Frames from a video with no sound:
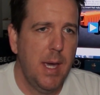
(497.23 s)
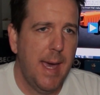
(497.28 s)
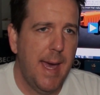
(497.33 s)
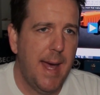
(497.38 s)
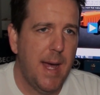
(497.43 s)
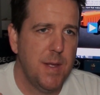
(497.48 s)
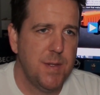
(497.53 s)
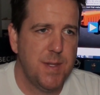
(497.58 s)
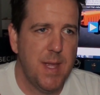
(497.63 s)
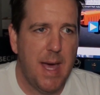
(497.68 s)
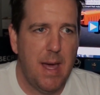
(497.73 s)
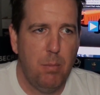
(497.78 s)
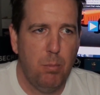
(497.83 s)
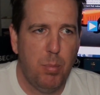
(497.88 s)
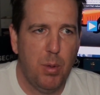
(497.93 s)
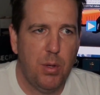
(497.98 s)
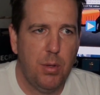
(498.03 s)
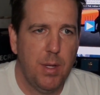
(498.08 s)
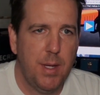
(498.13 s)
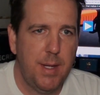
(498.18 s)
as that
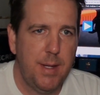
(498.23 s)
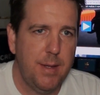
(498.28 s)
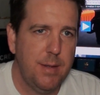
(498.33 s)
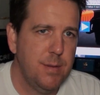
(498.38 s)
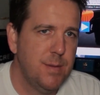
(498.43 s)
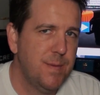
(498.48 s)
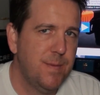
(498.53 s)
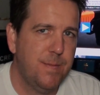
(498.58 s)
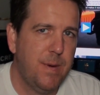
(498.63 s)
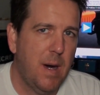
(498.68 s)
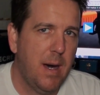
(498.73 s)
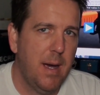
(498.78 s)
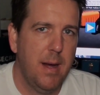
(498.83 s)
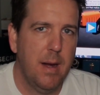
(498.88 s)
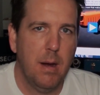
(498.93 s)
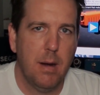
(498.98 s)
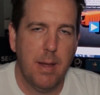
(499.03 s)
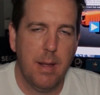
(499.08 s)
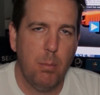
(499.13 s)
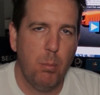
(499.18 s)
bullet is
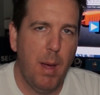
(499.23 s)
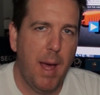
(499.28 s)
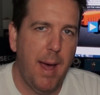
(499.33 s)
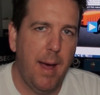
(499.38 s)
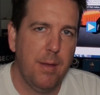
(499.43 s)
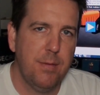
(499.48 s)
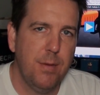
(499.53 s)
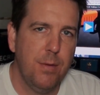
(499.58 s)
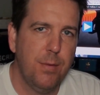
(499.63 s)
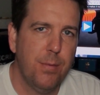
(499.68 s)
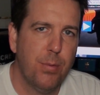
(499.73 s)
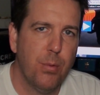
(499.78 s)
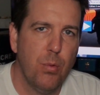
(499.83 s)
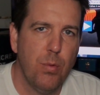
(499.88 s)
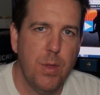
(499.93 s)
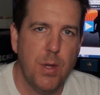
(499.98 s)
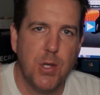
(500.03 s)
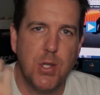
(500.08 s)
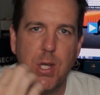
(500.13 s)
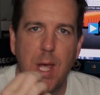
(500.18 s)
fired and passes
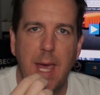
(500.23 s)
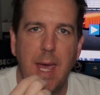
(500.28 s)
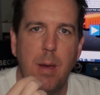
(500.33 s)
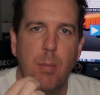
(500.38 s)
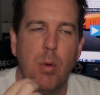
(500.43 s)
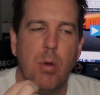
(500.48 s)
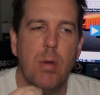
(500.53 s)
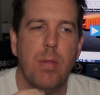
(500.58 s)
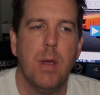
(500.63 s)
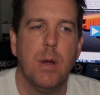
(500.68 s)
through the chamber,